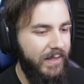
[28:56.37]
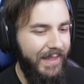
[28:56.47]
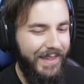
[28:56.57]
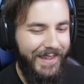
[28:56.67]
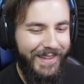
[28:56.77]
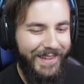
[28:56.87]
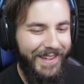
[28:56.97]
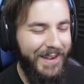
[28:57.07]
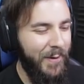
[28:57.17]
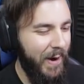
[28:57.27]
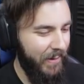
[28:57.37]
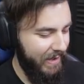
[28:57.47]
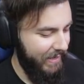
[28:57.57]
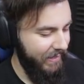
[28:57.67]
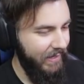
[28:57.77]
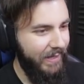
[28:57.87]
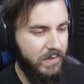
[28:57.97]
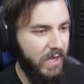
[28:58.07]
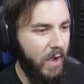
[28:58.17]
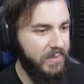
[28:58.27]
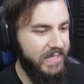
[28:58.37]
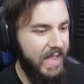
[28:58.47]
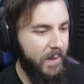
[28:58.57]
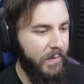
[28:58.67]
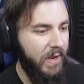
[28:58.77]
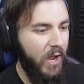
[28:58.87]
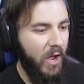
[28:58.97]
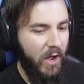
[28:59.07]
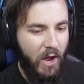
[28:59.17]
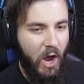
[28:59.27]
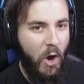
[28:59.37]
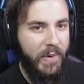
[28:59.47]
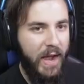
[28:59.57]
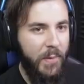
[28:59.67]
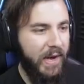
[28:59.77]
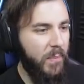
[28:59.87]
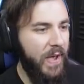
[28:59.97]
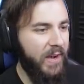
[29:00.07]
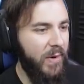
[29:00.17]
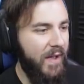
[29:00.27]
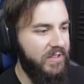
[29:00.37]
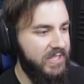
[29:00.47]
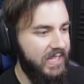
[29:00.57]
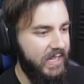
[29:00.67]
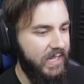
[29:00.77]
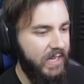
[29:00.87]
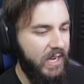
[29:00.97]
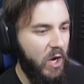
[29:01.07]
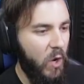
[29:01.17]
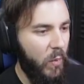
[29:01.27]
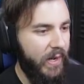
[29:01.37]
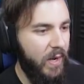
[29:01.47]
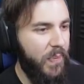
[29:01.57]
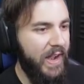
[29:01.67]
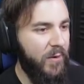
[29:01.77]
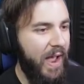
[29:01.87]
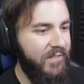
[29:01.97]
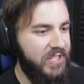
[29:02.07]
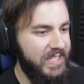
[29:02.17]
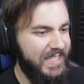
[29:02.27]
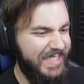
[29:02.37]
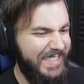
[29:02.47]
Yeah, I know where we are. Oh, snap. Okay, we got a pack of Ravagers here. We got a pack of Ravagers.